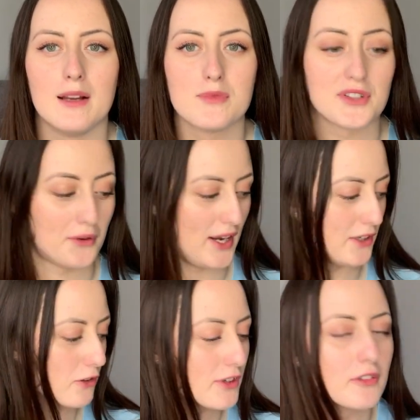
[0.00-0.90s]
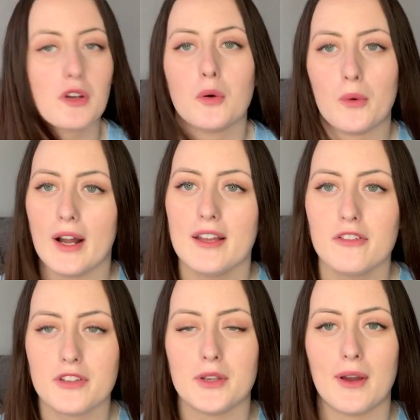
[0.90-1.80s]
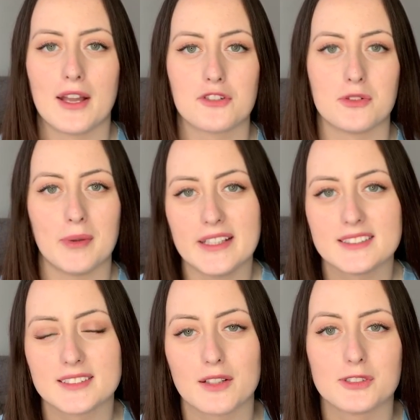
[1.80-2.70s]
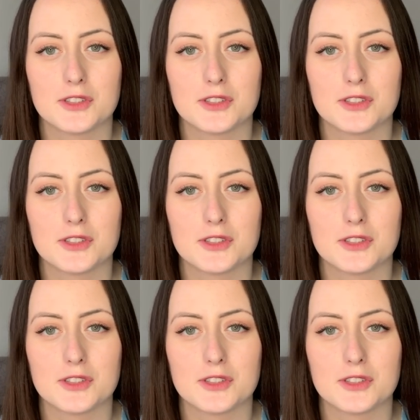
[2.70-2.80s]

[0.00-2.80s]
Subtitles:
So I got rid of quite a few extra pieces after